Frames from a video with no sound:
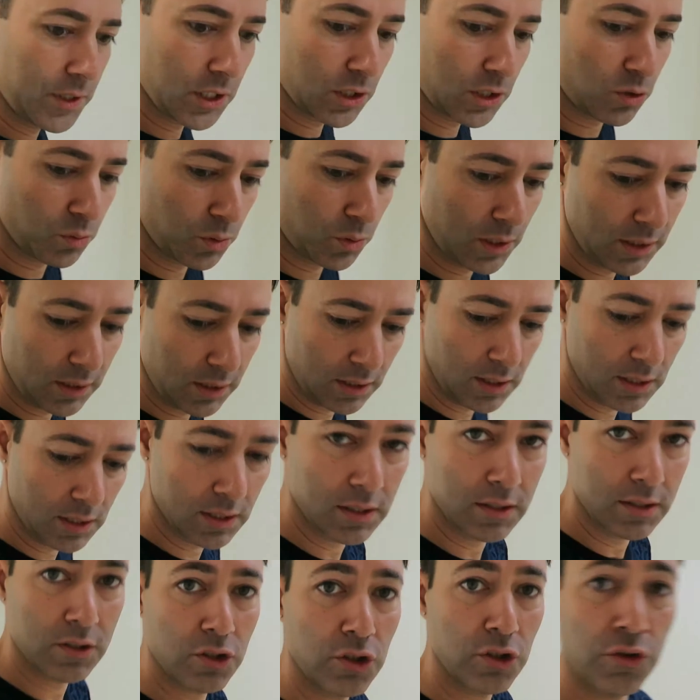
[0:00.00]
This one
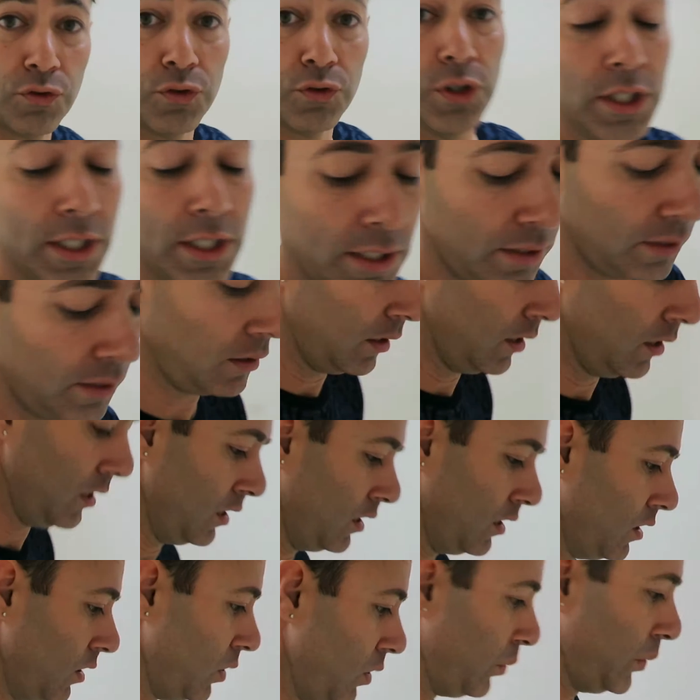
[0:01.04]
is 3,
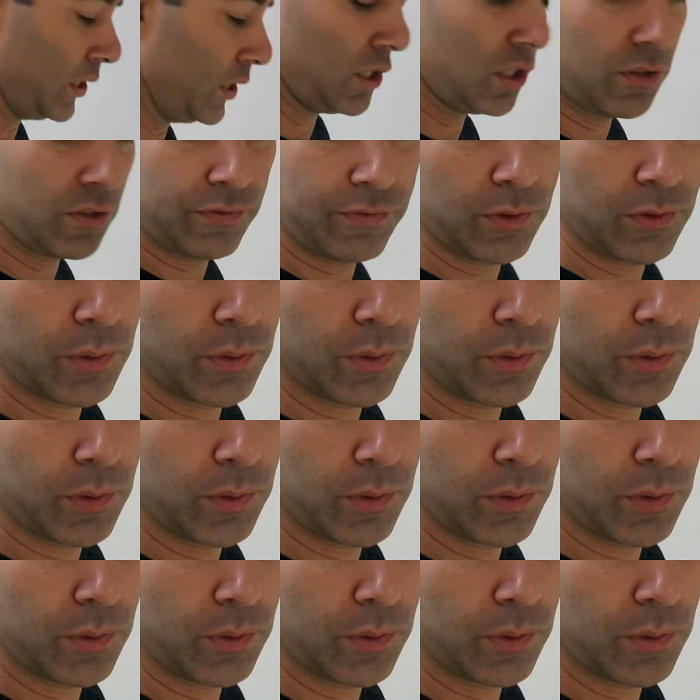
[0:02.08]
which